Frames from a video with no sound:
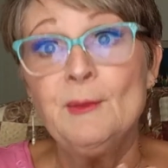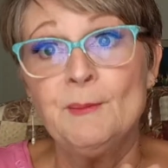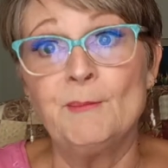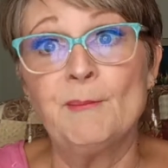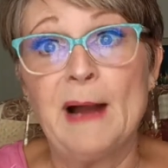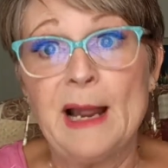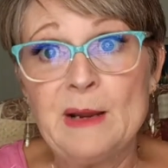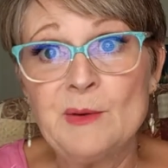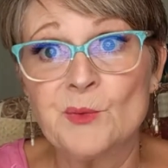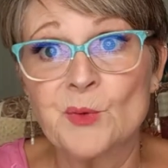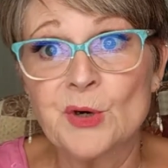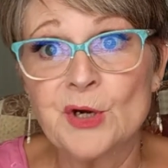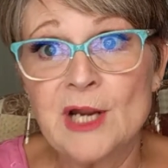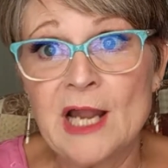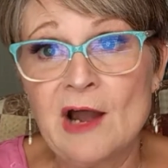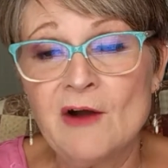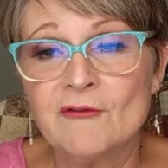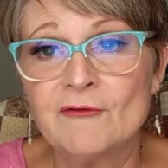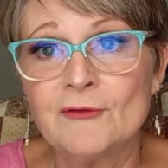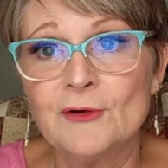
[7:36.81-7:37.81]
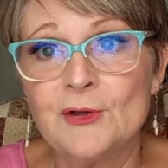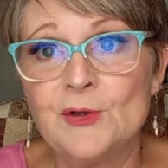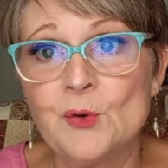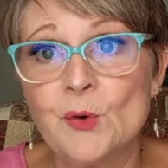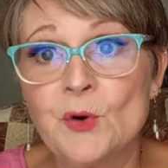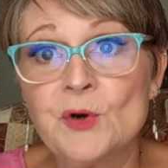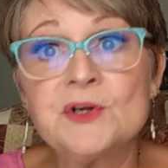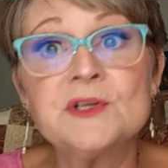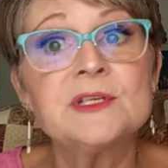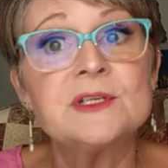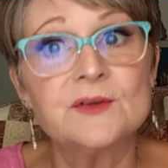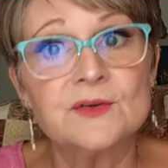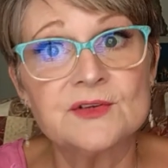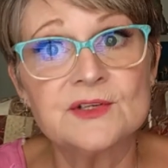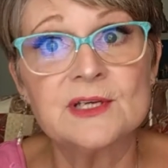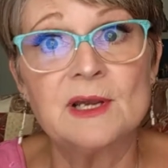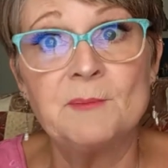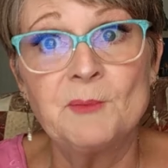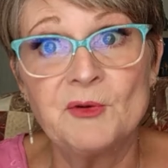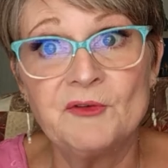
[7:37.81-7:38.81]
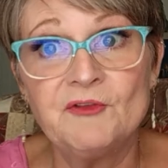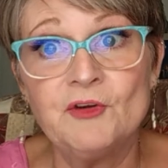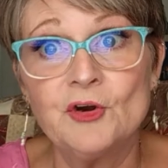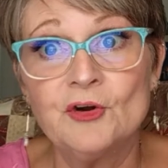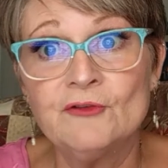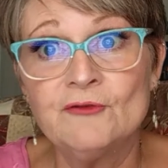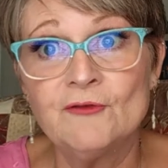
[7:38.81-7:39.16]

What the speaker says: might work out for yours or some of your